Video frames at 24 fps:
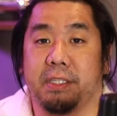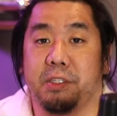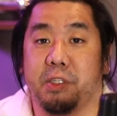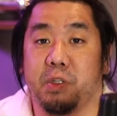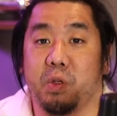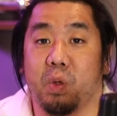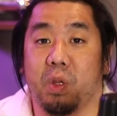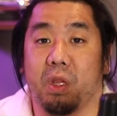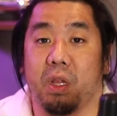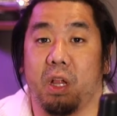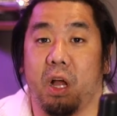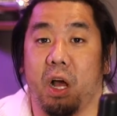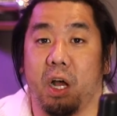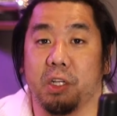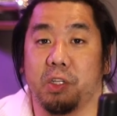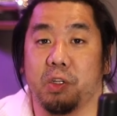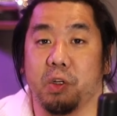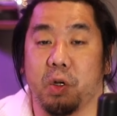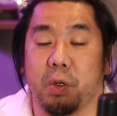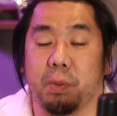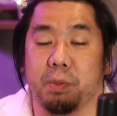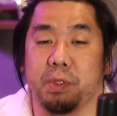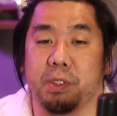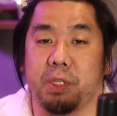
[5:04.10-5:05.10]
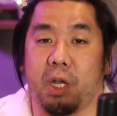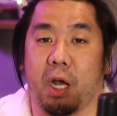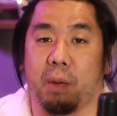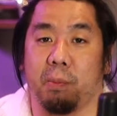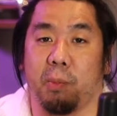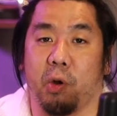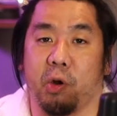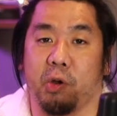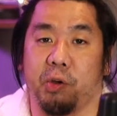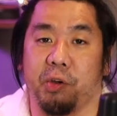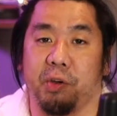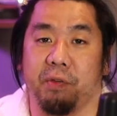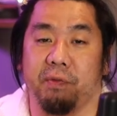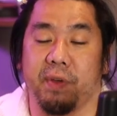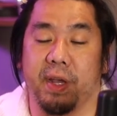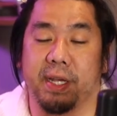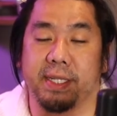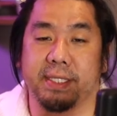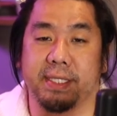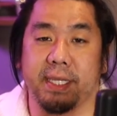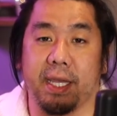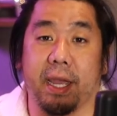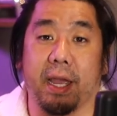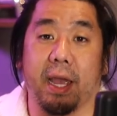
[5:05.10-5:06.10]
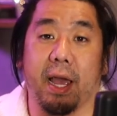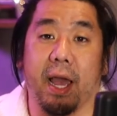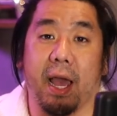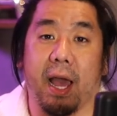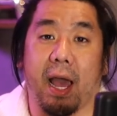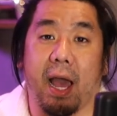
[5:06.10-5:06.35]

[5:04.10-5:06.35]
to long-term stock market investing,